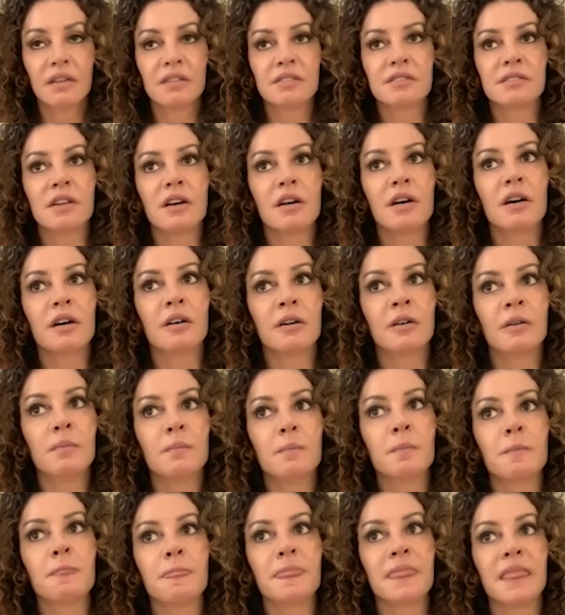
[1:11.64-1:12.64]
So
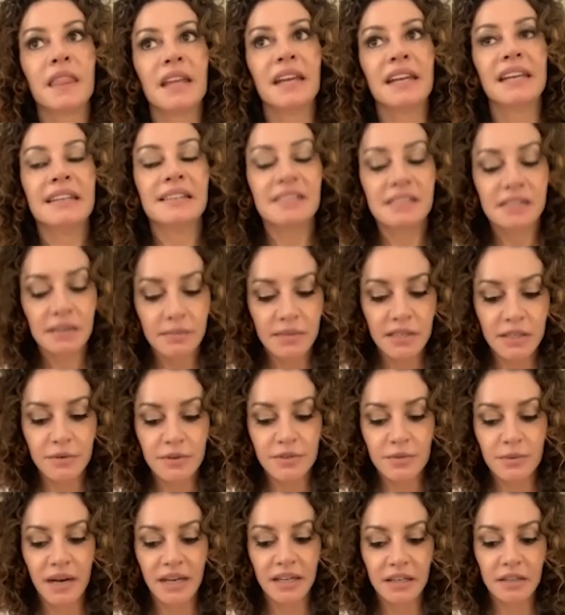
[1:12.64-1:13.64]
in somebody
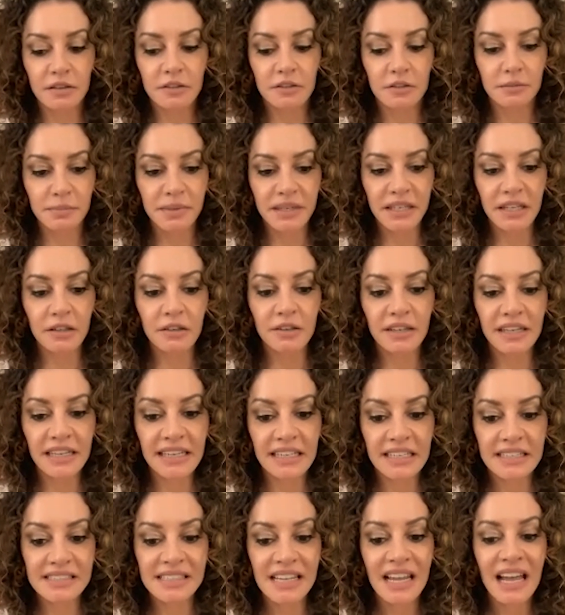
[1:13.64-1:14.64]
with regular
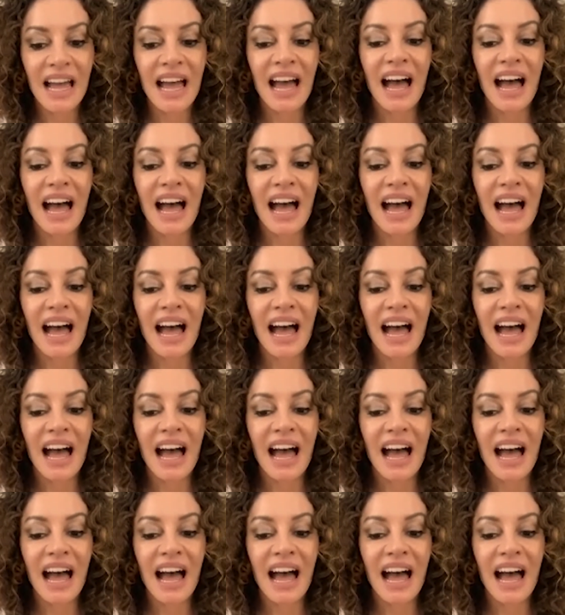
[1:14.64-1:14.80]
periods,